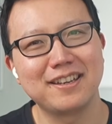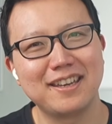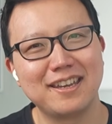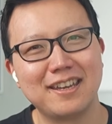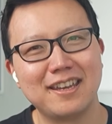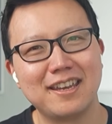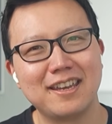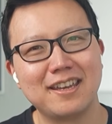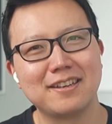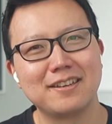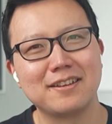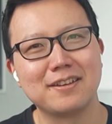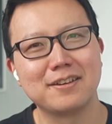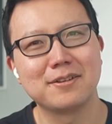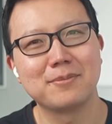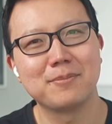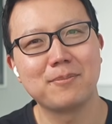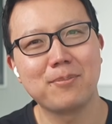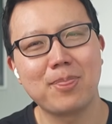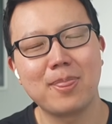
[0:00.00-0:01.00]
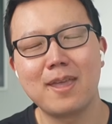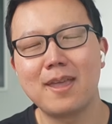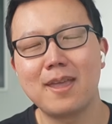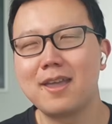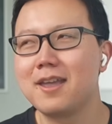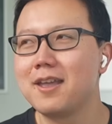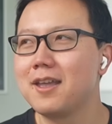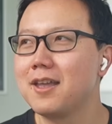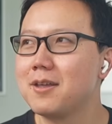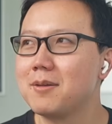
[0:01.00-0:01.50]
And
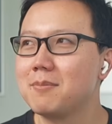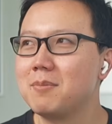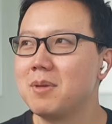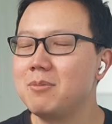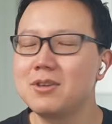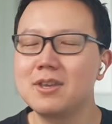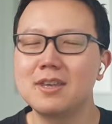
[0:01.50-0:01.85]
maybe you